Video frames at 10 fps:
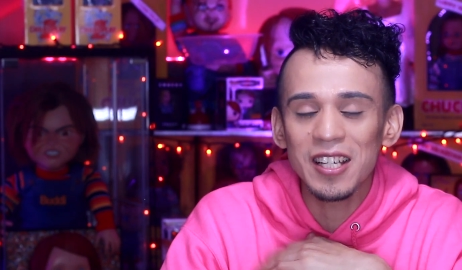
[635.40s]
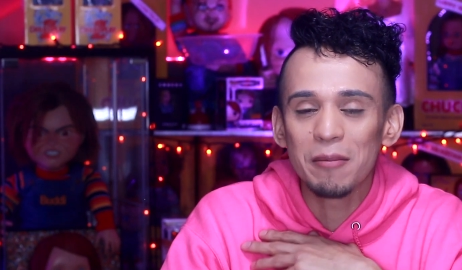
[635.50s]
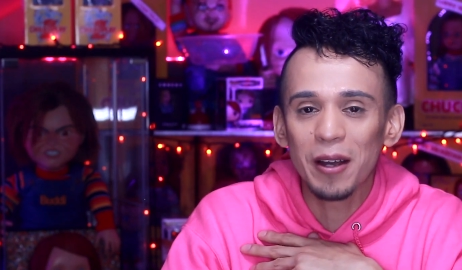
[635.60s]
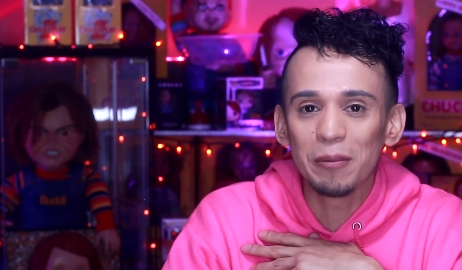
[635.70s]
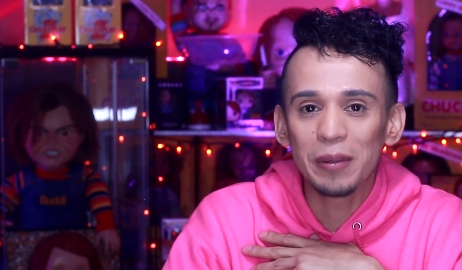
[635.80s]
Speaker 1: and
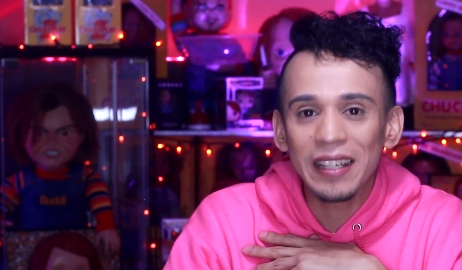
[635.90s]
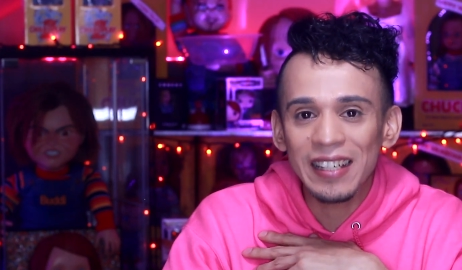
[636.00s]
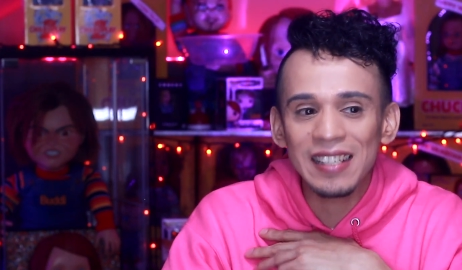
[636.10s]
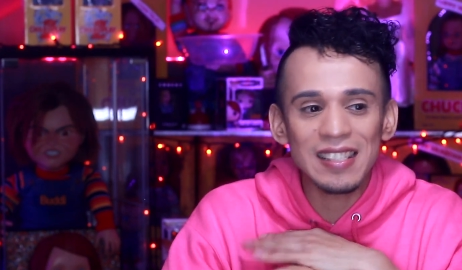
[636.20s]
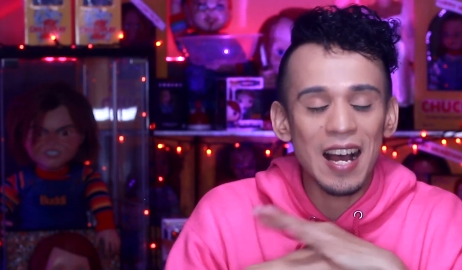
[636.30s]
my
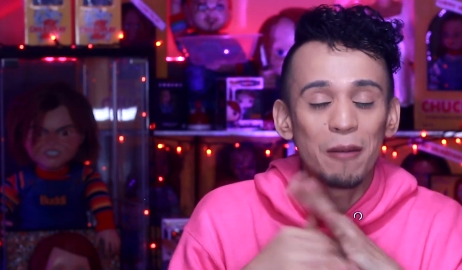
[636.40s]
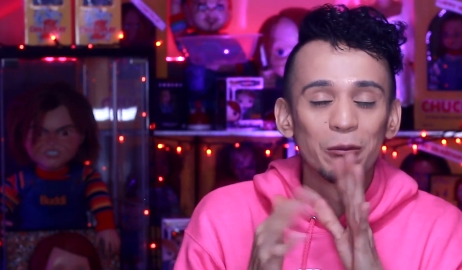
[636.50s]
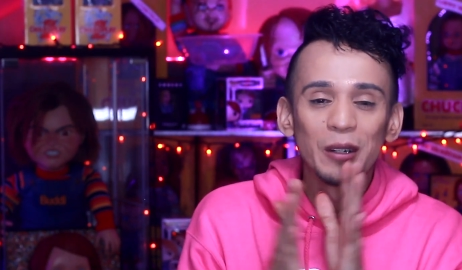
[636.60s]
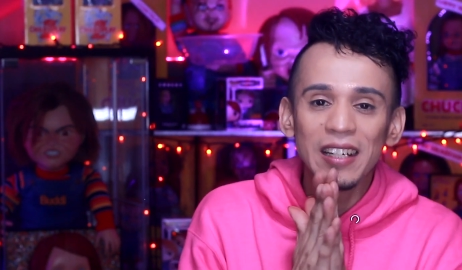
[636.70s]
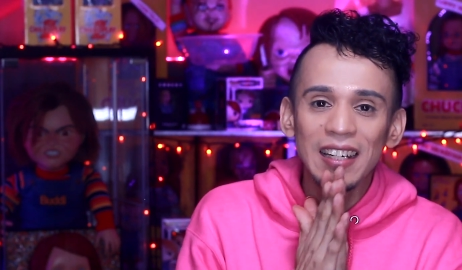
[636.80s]
opinions. I'm
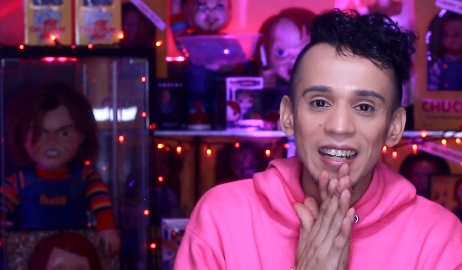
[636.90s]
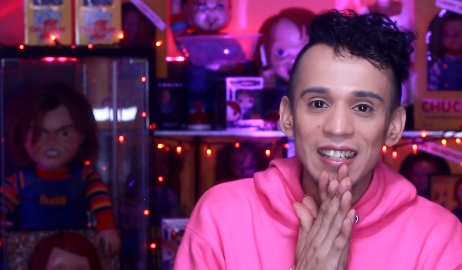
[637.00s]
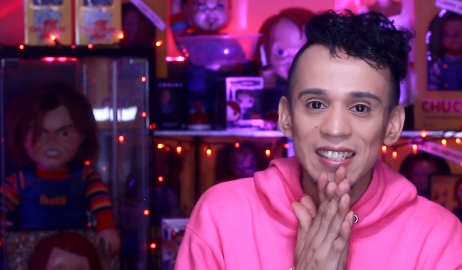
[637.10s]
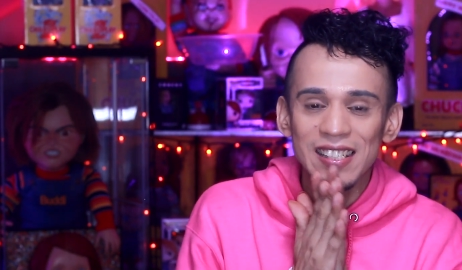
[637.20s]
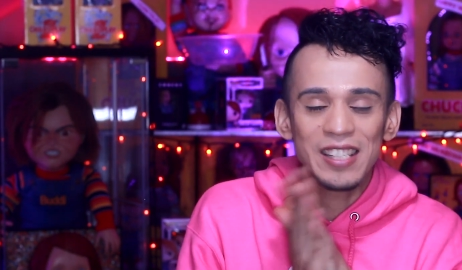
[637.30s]
really liking
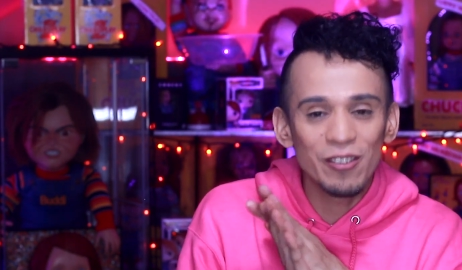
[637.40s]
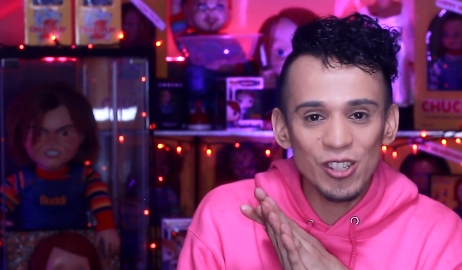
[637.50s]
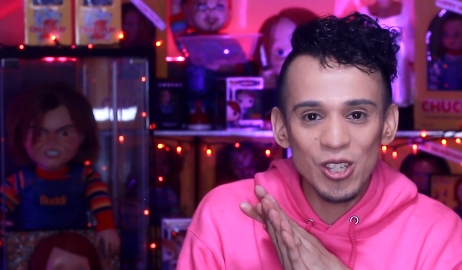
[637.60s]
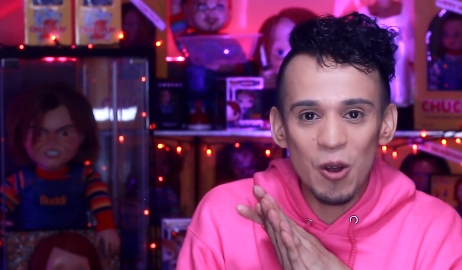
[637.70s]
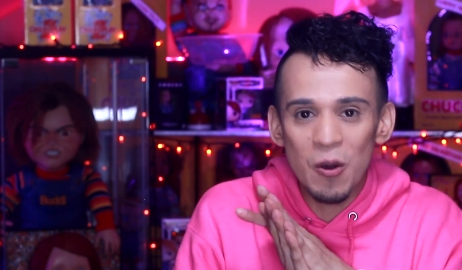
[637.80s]
this T V
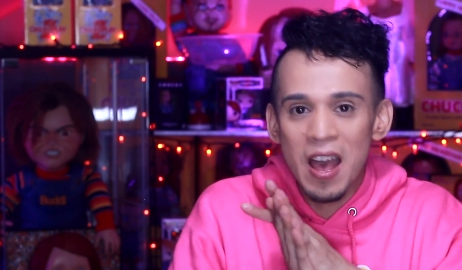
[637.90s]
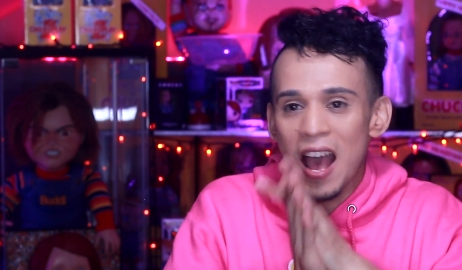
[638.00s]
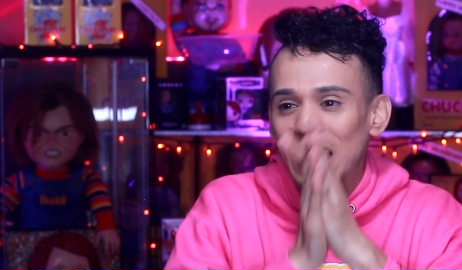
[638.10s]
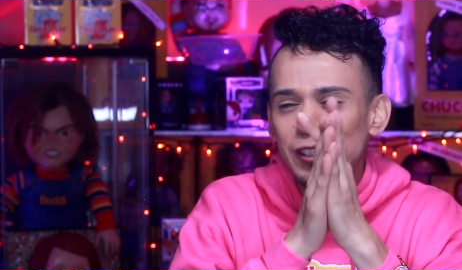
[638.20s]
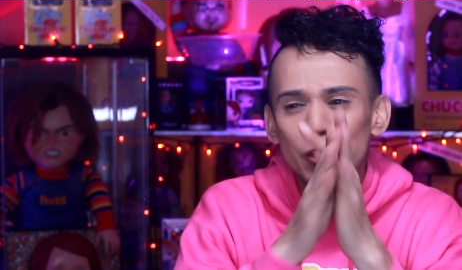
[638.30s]
show.
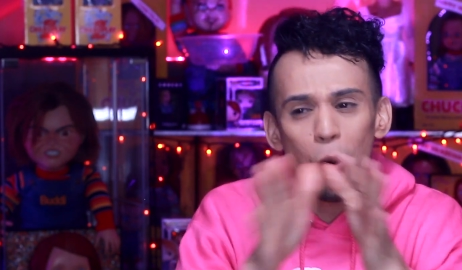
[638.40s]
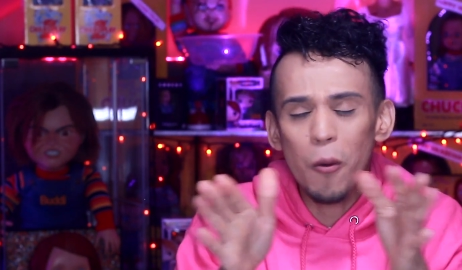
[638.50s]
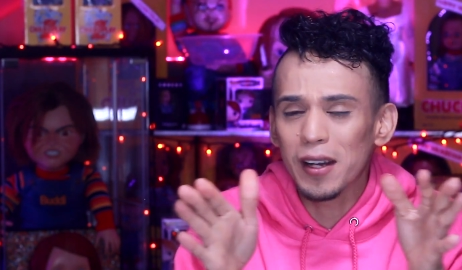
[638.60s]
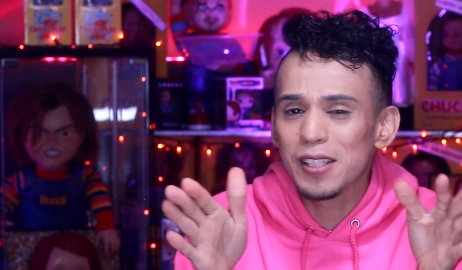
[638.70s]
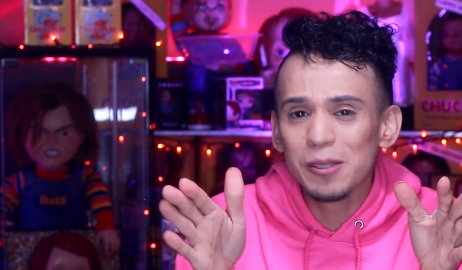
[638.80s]
I don't
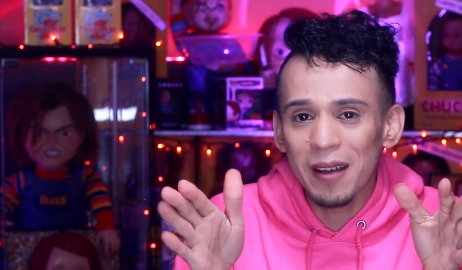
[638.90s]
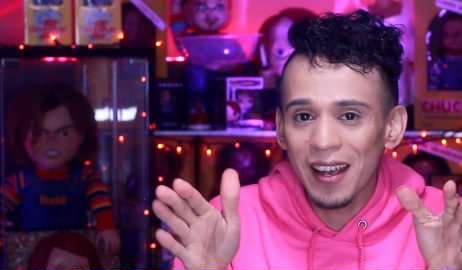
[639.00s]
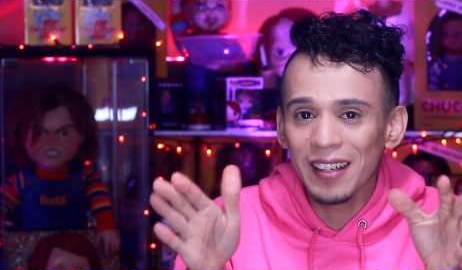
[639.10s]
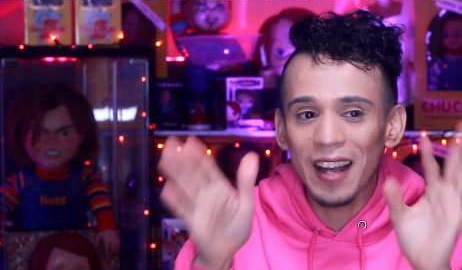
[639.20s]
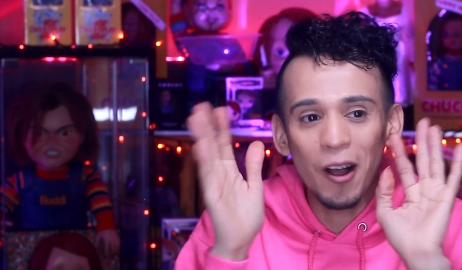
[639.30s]
want it to
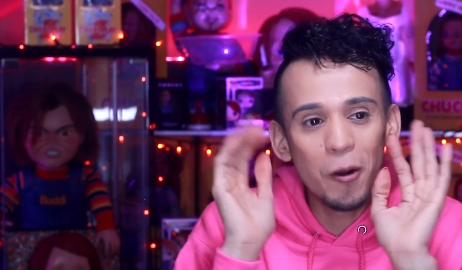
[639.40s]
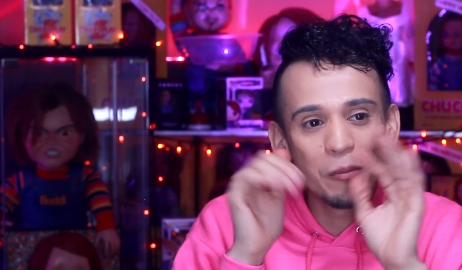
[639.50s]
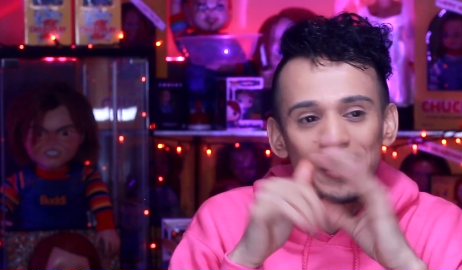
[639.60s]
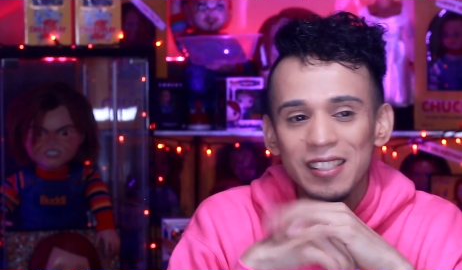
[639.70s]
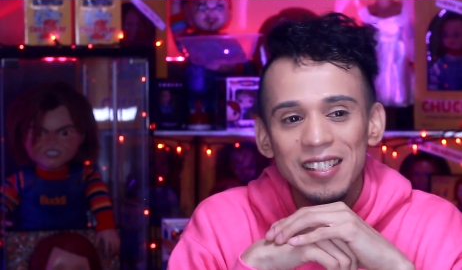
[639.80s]
end. I hope
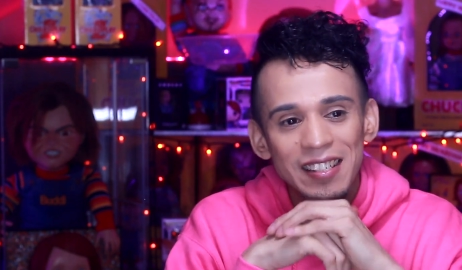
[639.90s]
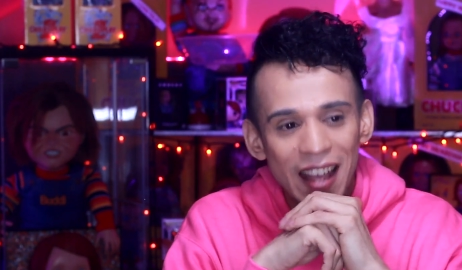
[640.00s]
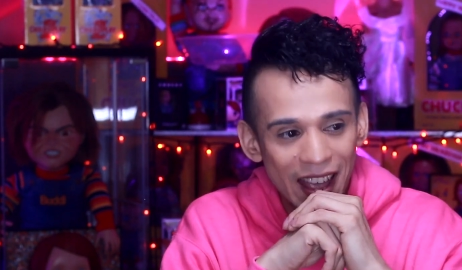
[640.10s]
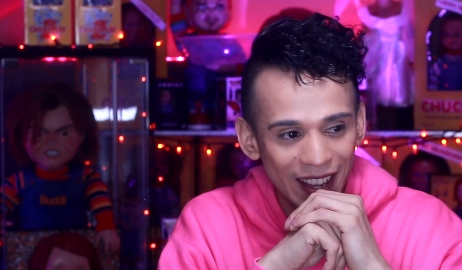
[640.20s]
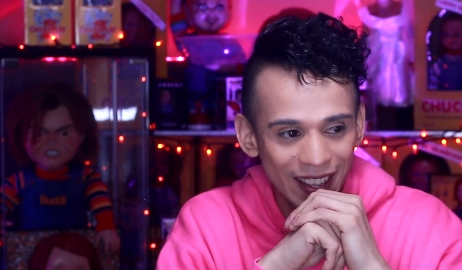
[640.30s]
it doesn't
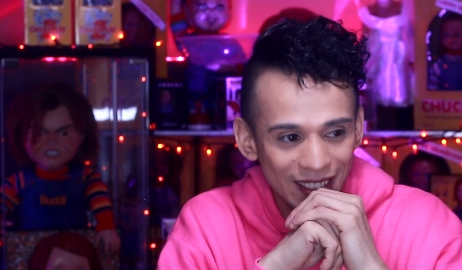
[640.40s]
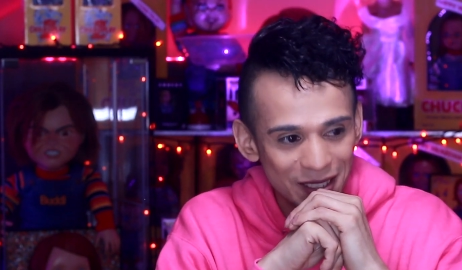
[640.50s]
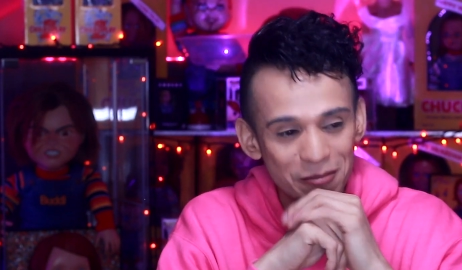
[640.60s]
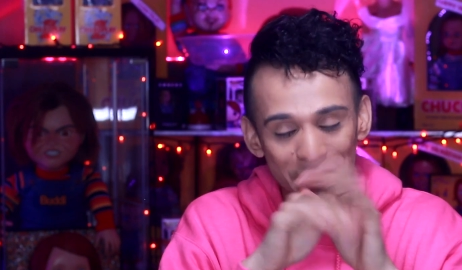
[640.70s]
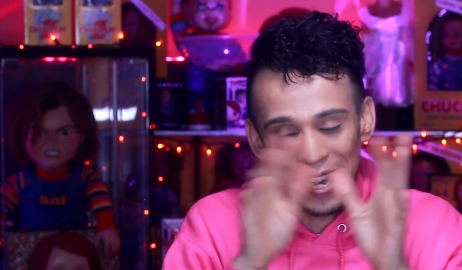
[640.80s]
end.
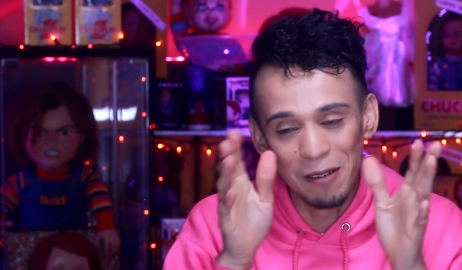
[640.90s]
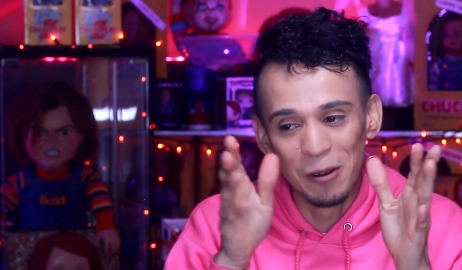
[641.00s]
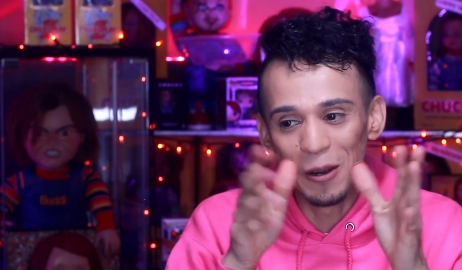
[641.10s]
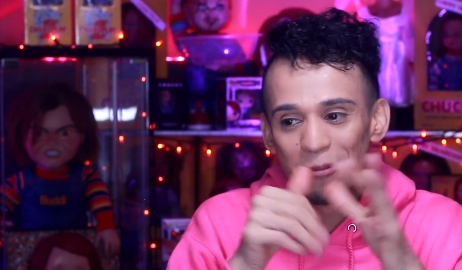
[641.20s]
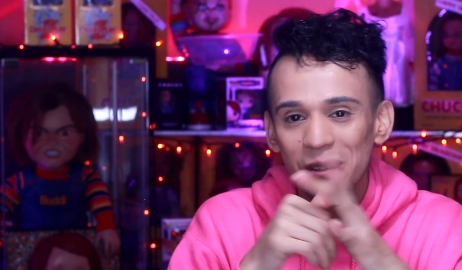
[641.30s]
It will,